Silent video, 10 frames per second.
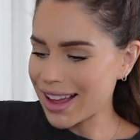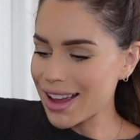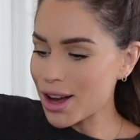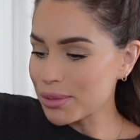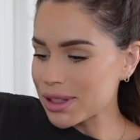I
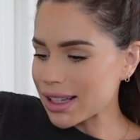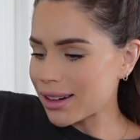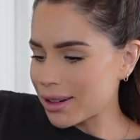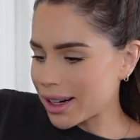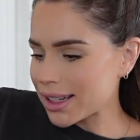hope
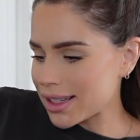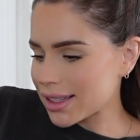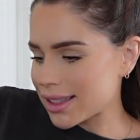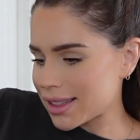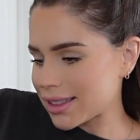so. I
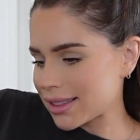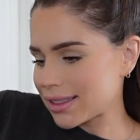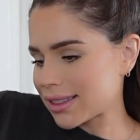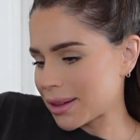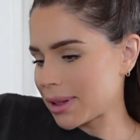
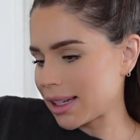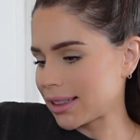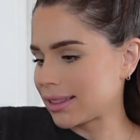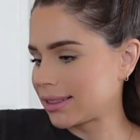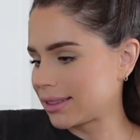just, I
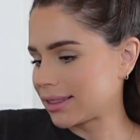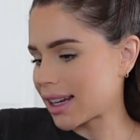mean,